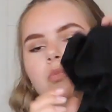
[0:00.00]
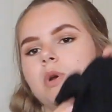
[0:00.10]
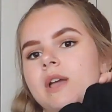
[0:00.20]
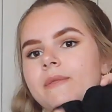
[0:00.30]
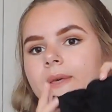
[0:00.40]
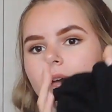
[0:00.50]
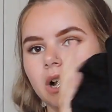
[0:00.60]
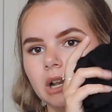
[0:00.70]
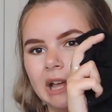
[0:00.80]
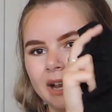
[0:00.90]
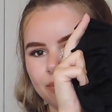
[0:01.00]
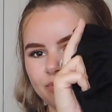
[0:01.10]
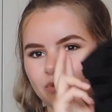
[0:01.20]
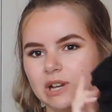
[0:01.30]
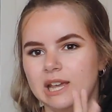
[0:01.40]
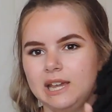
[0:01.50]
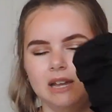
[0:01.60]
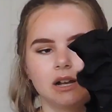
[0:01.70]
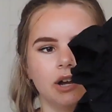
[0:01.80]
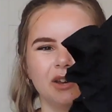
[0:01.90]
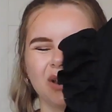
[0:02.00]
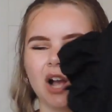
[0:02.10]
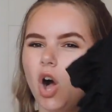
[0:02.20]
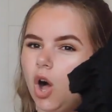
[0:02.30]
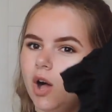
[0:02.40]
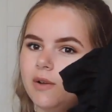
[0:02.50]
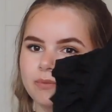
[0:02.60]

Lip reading: with like frilly kind of like half